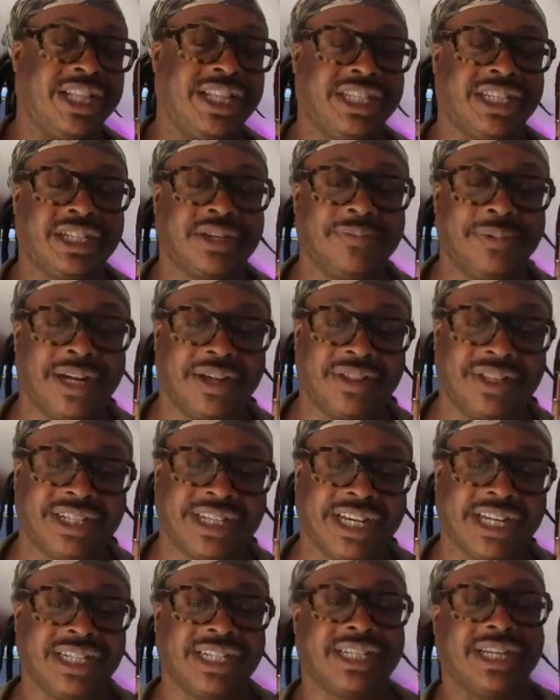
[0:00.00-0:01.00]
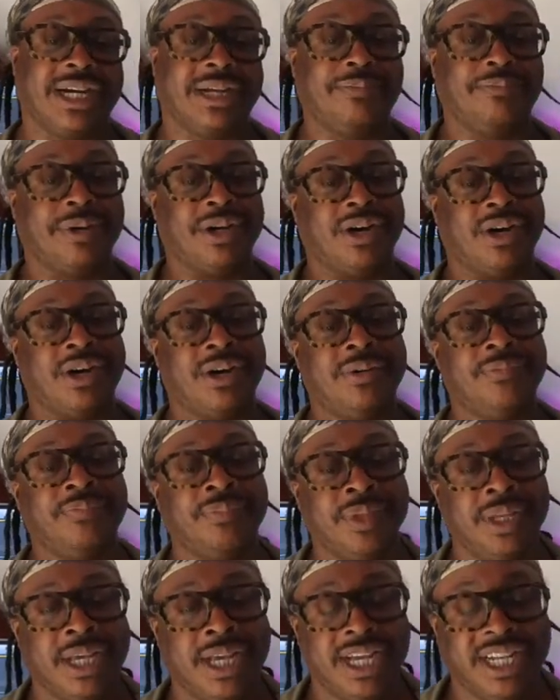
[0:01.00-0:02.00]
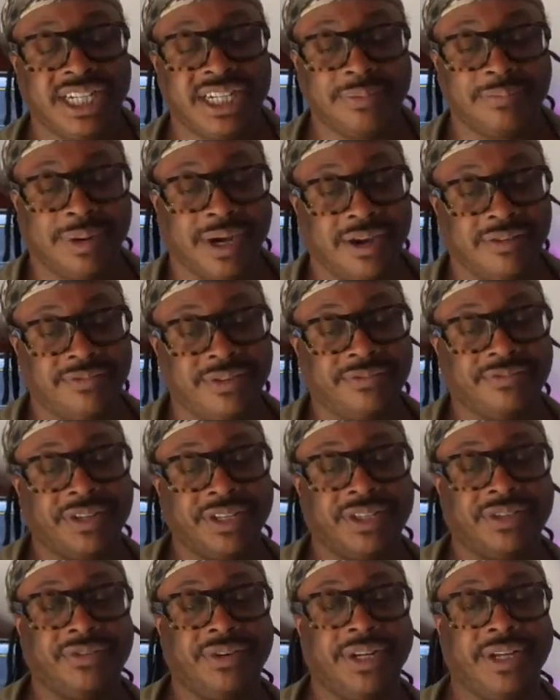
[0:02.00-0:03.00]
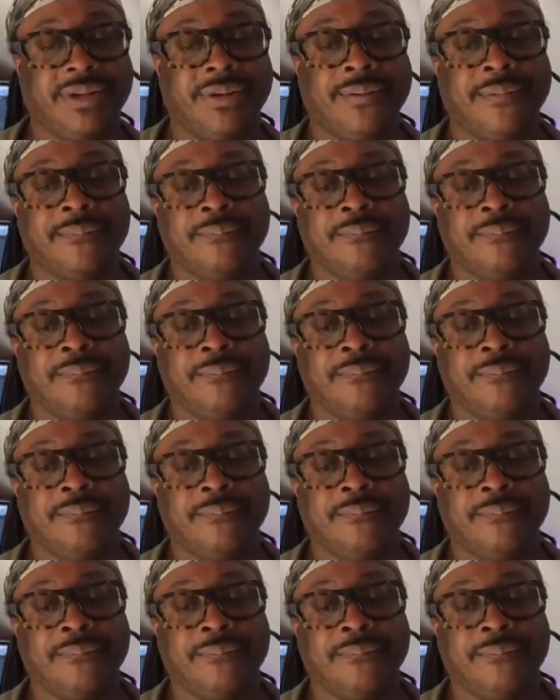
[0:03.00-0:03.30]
This is coming out of the second time bar into bar 53.